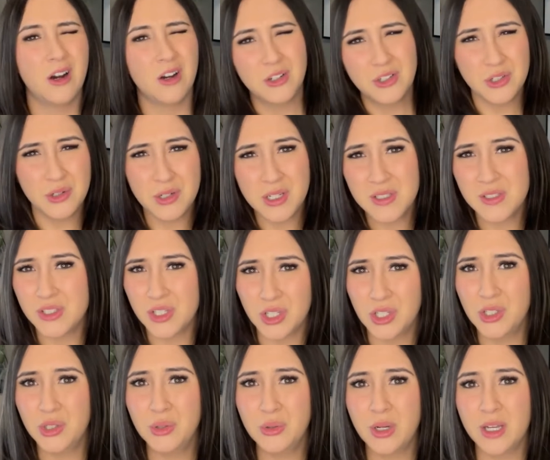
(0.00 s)
Our duties to
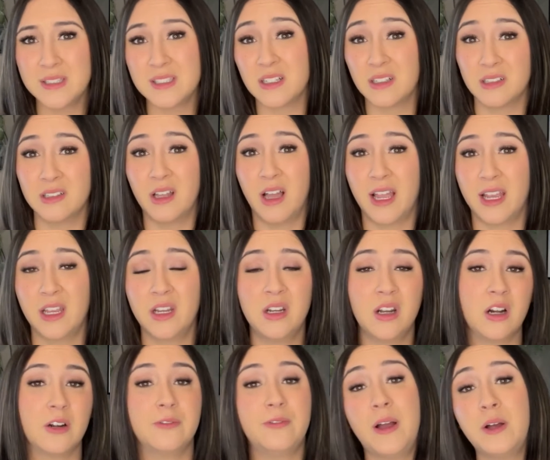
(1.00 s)
you as a
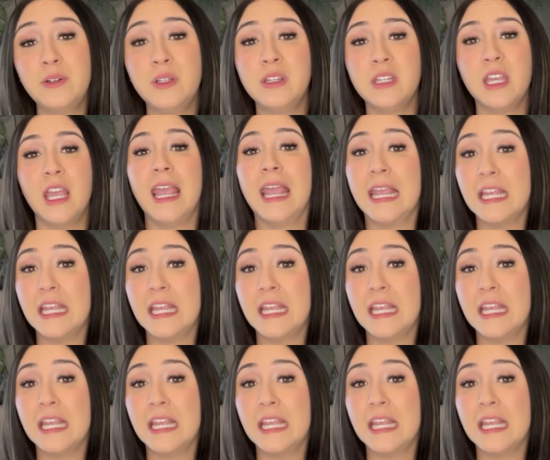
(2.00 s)
client are found in the